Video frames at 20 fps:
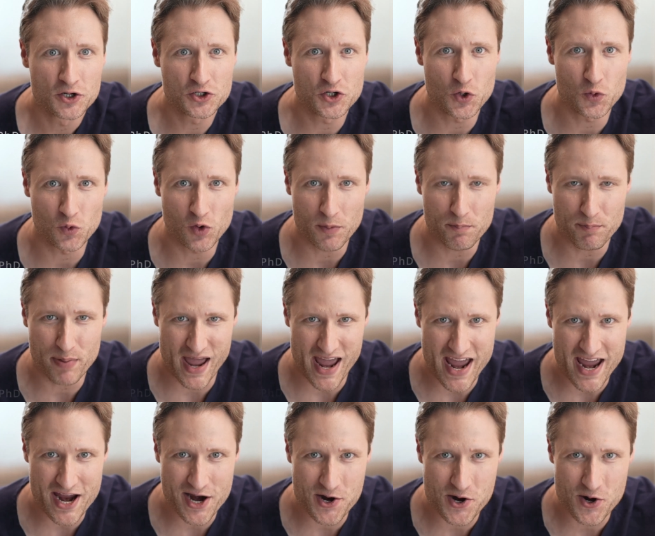to
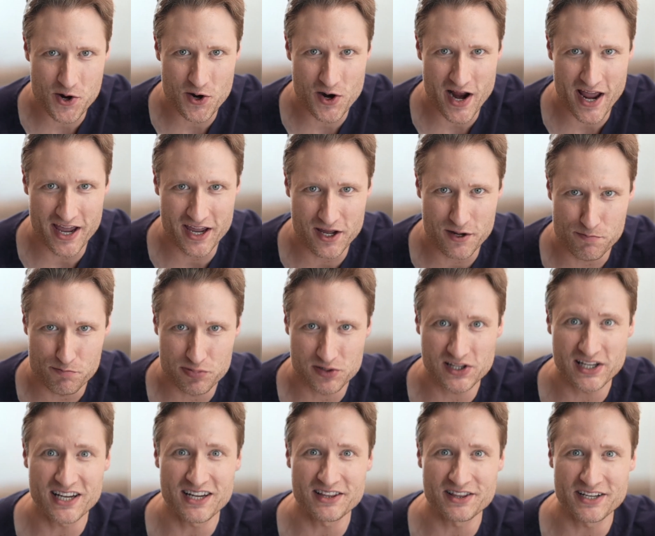repair a
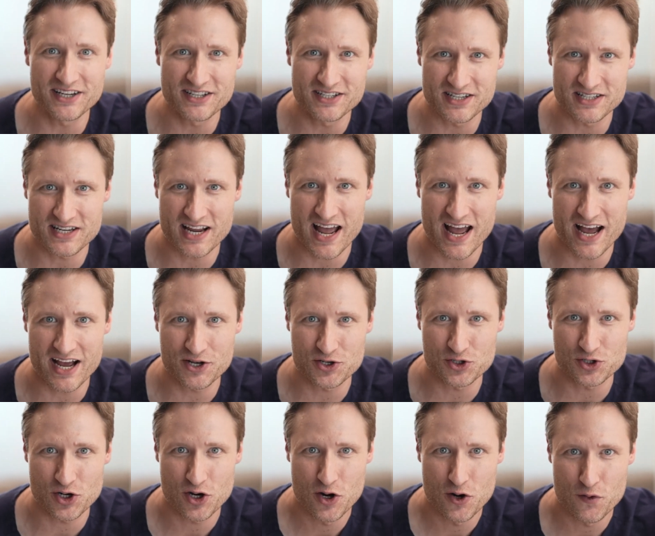completely
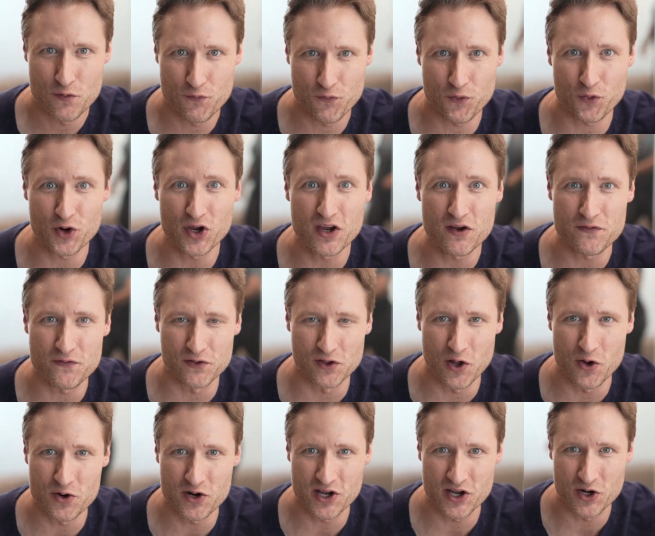detached,
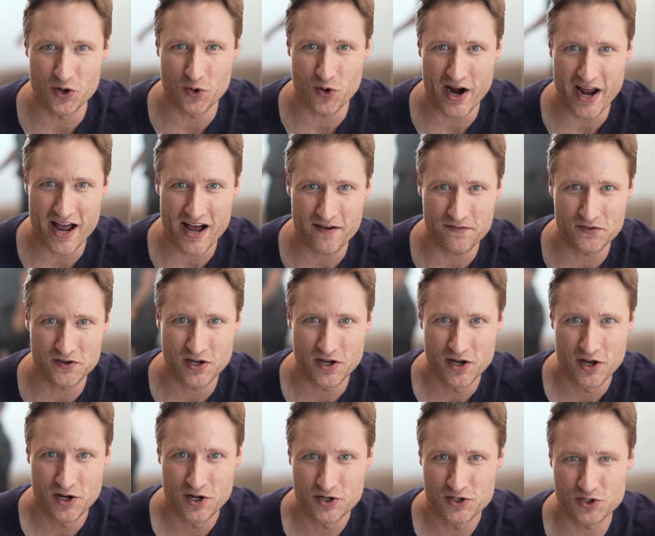free-floating graft
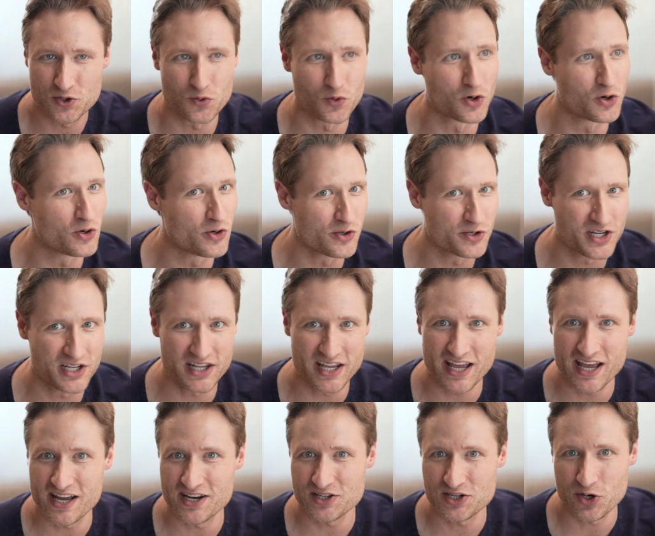scrolled in
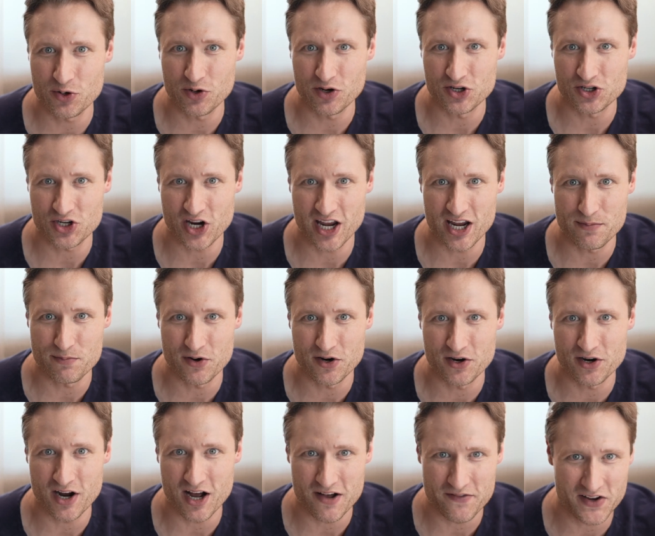the anterior
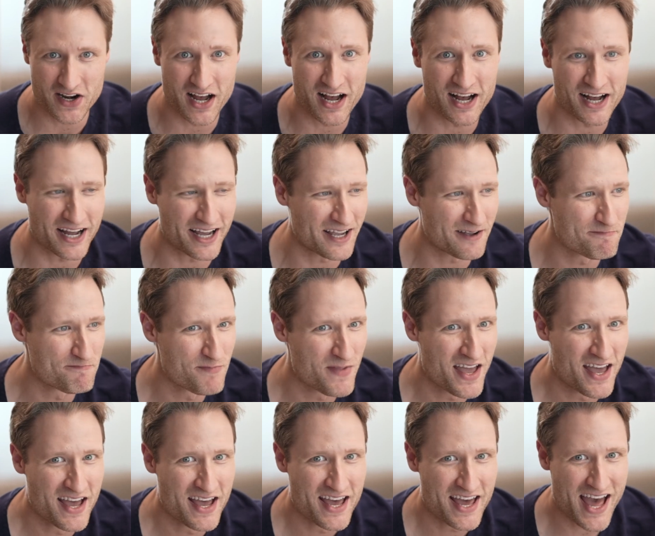chamber of an eye.
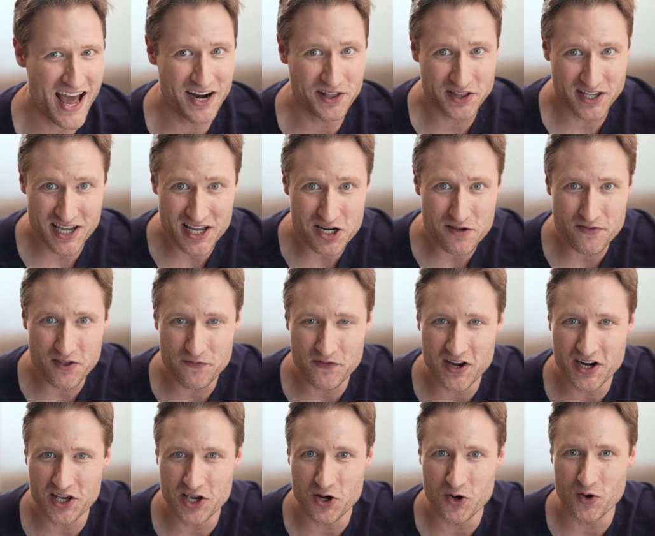And at the end of the
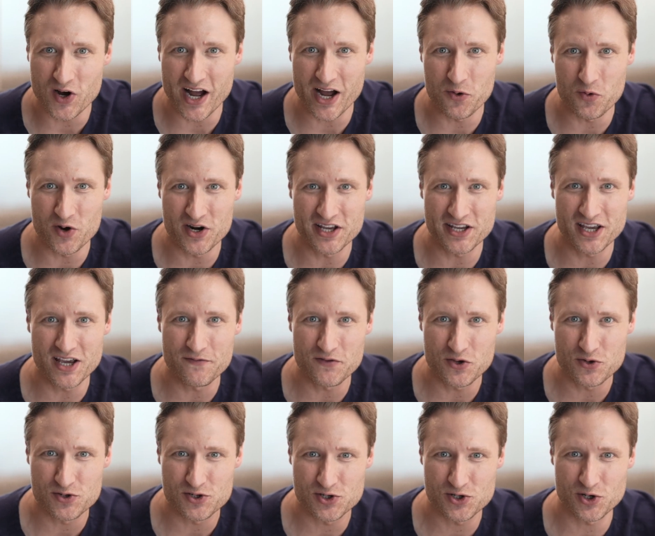video, I want to give
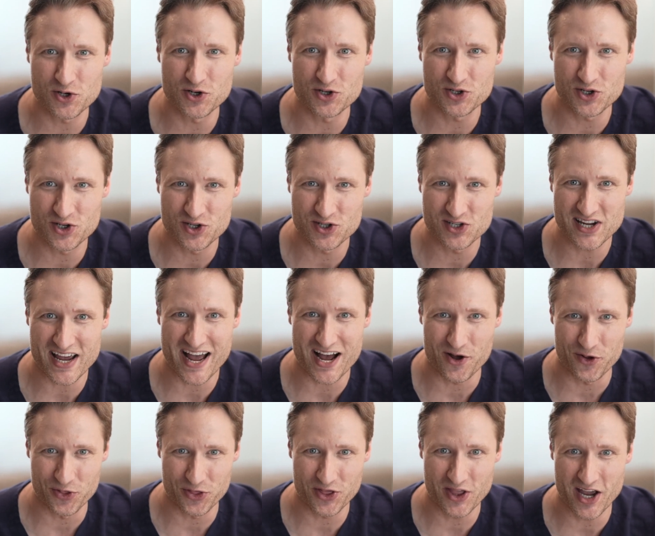you surgeons
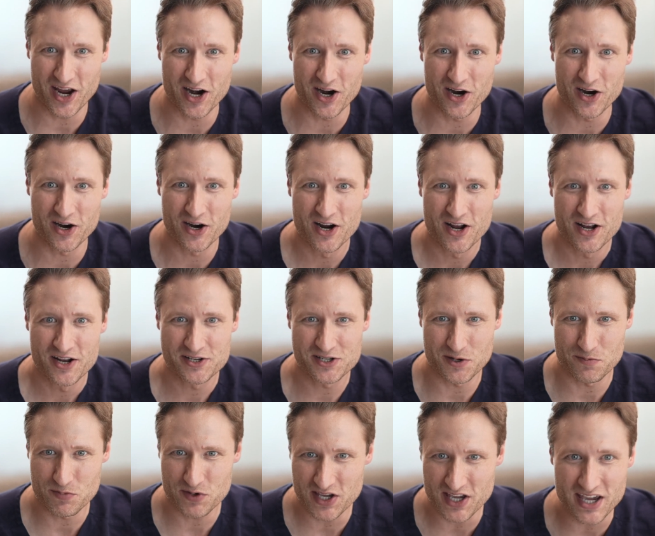out there
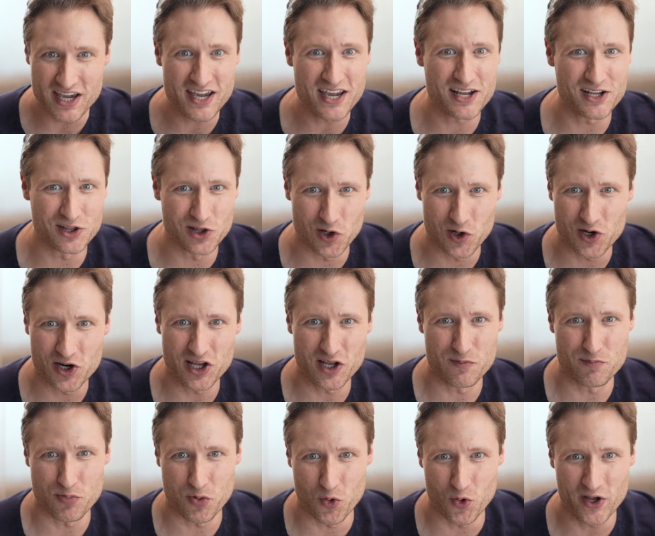some key
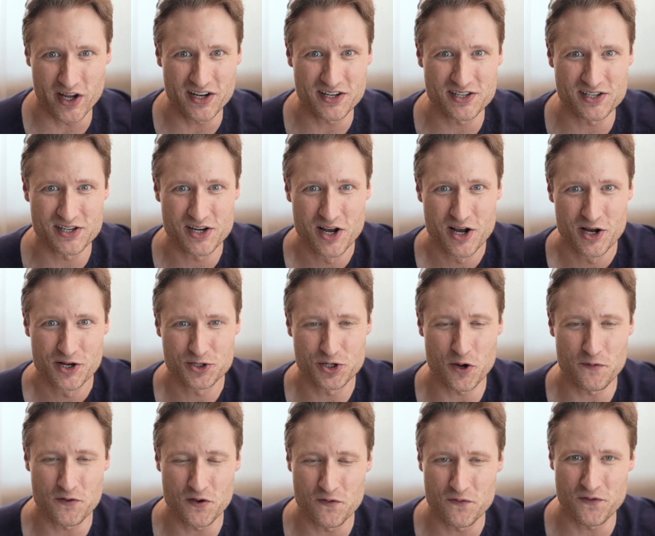learning points,
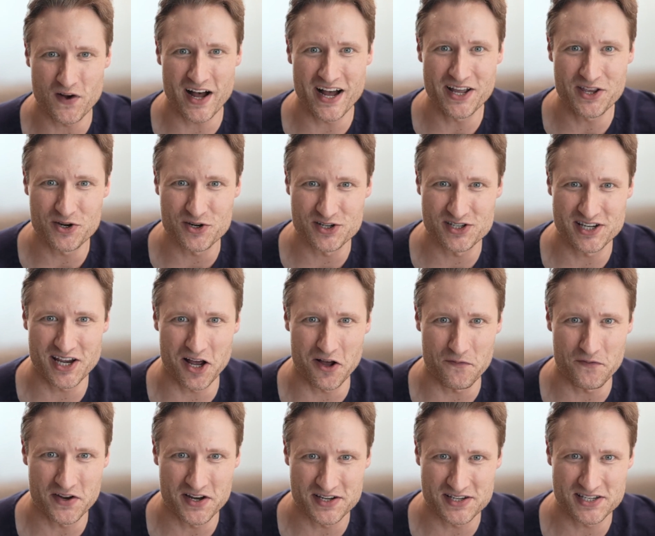so if you find
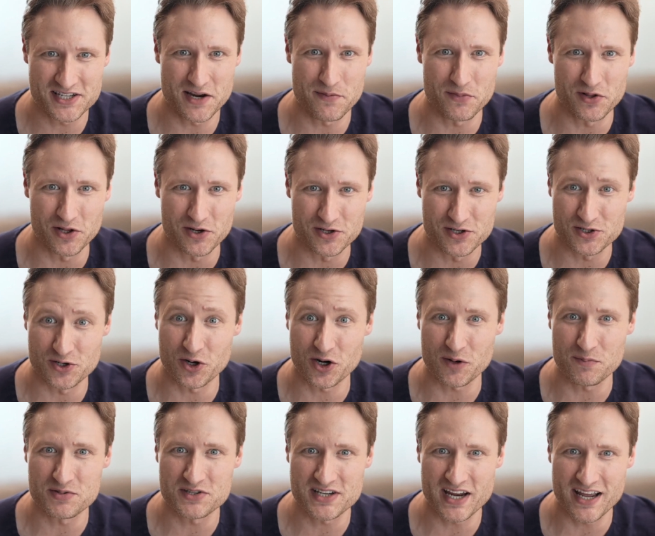yourself in a similar
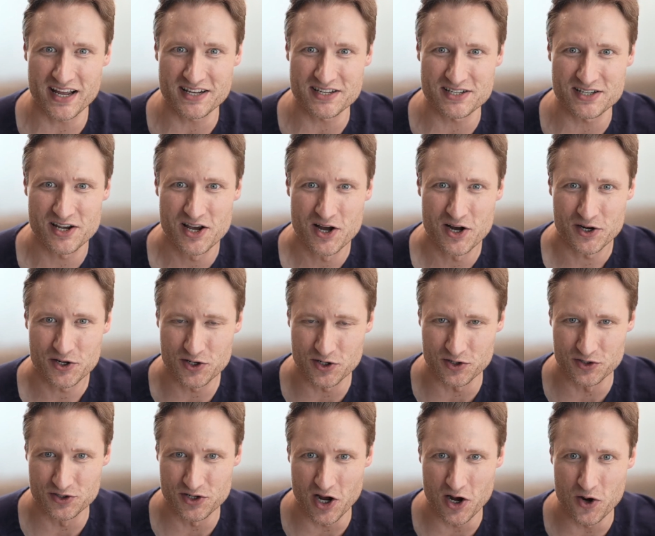circumstance,
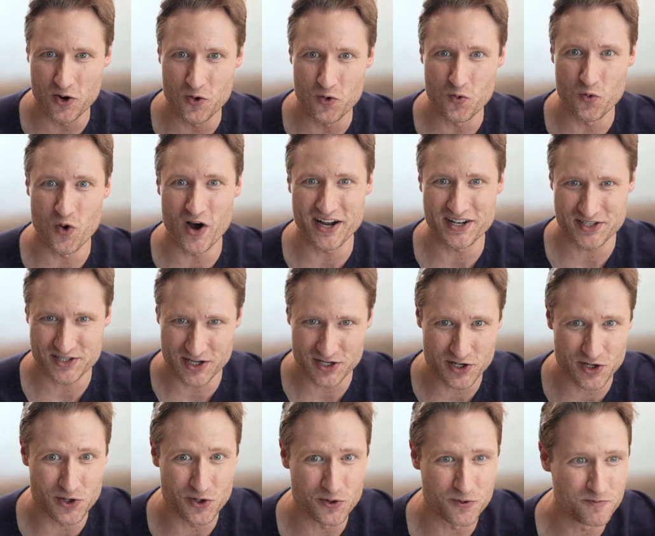you'll know what to
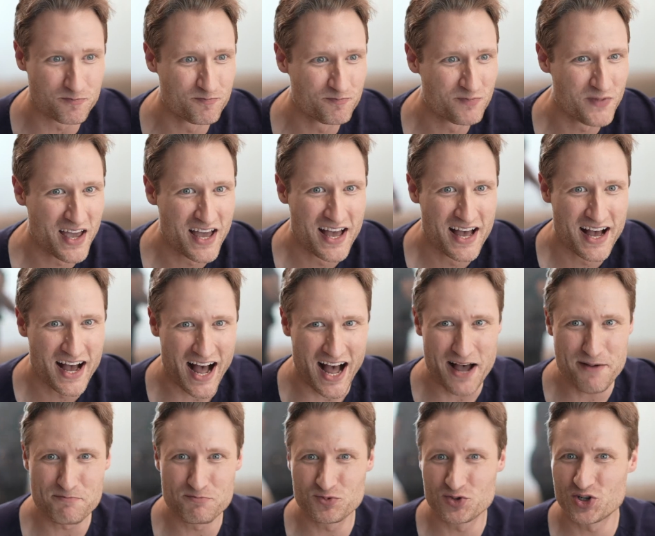do.
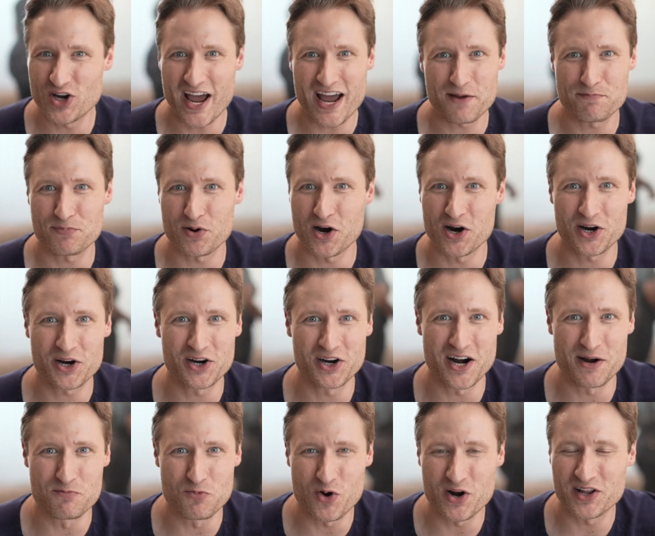I'm Jack
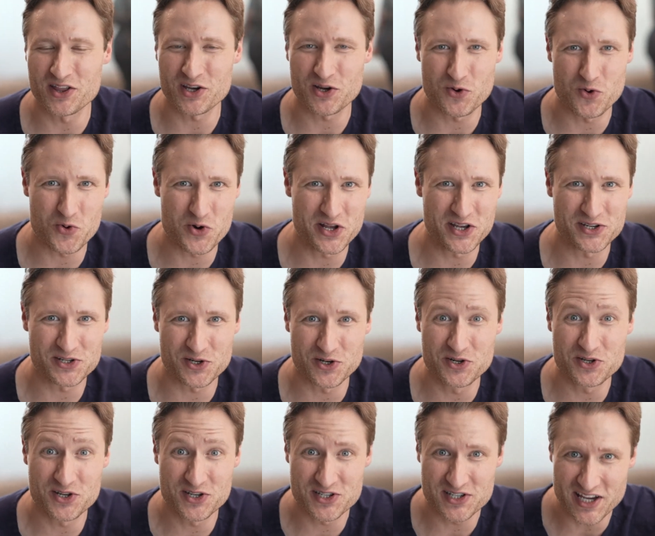Parker. I'm one of the cornea
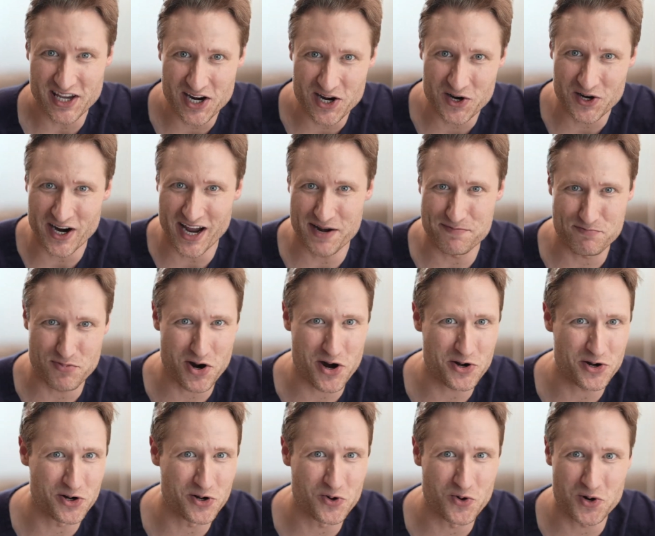surgeons here at
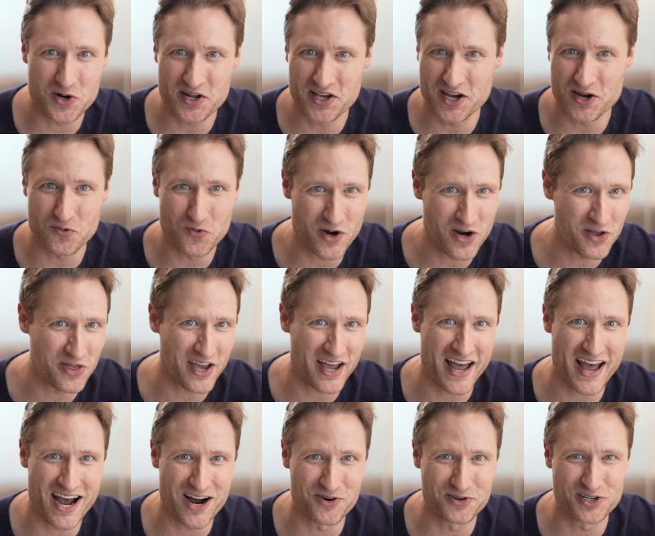Parker Cornea. We're the
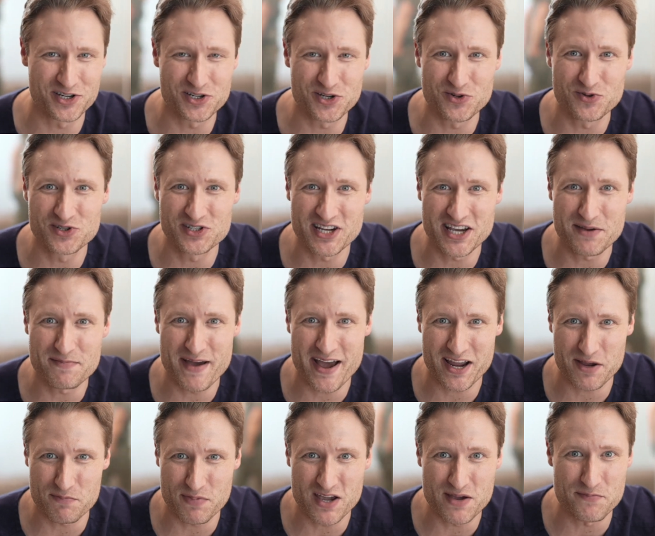How to Do
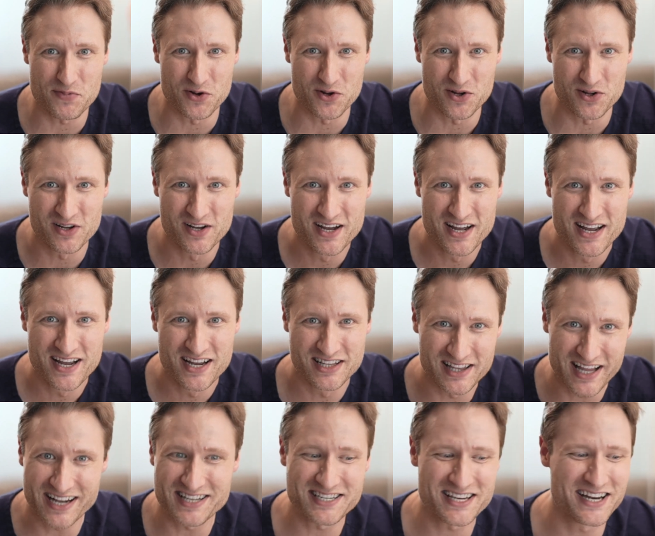DMEK people.
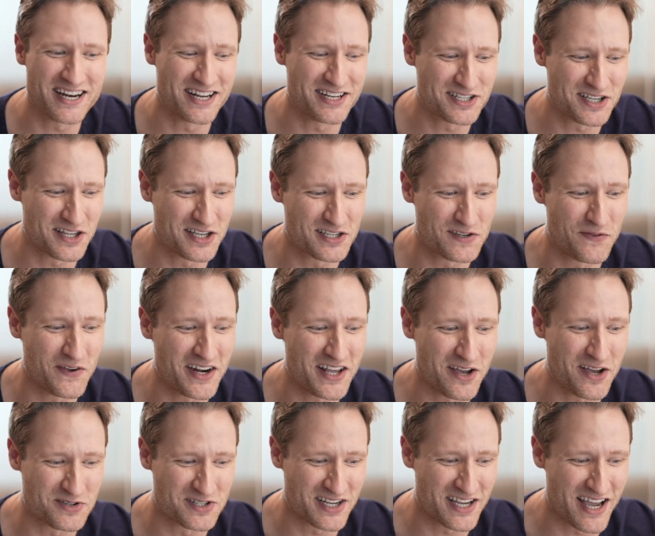Let's get into this
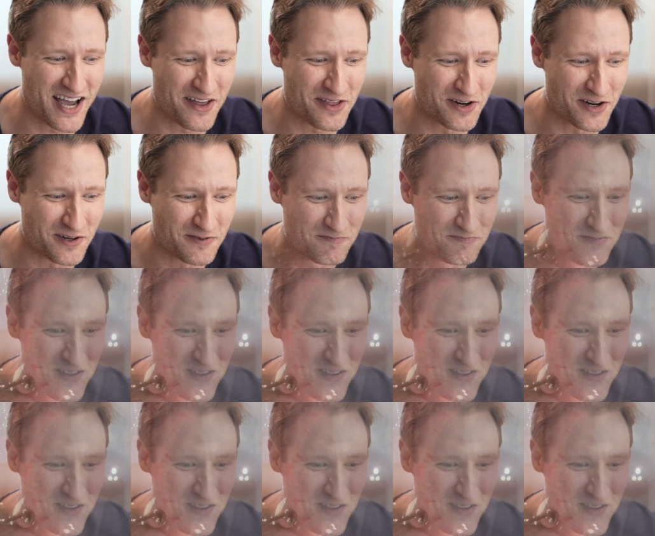video together.